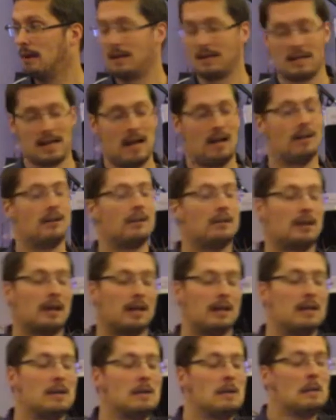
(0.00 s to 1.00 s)
Right? Yeah.
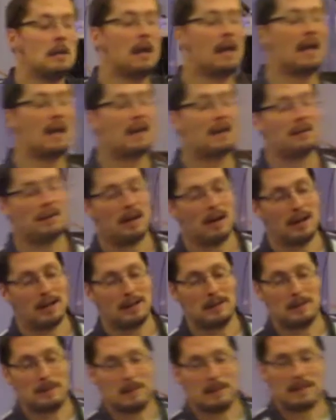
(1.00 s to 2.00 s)
Okay. And
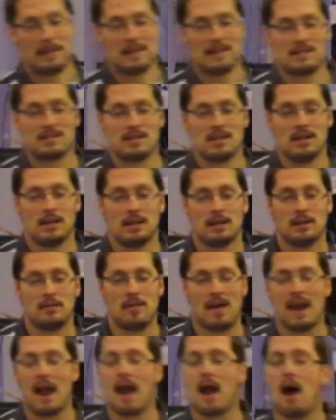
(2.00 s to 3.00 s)
is
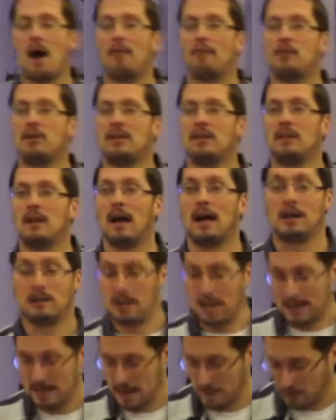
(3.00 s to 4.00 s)
that
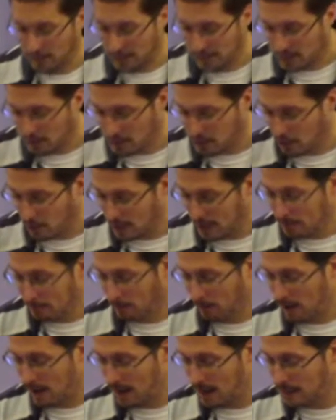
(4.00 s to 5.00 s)
I never did starting
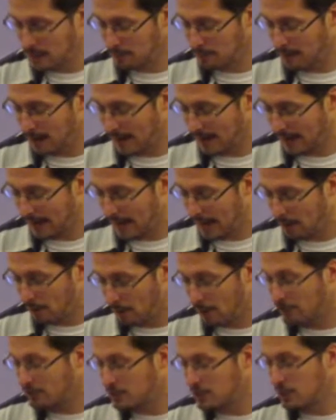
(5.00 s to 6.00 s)
blocks, but
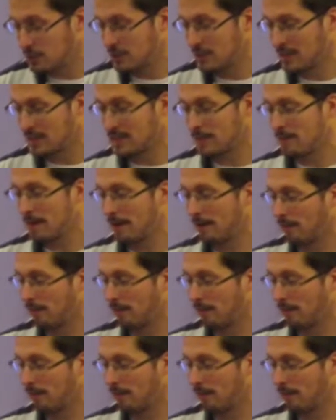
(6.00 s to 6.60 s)
I'll just use it as a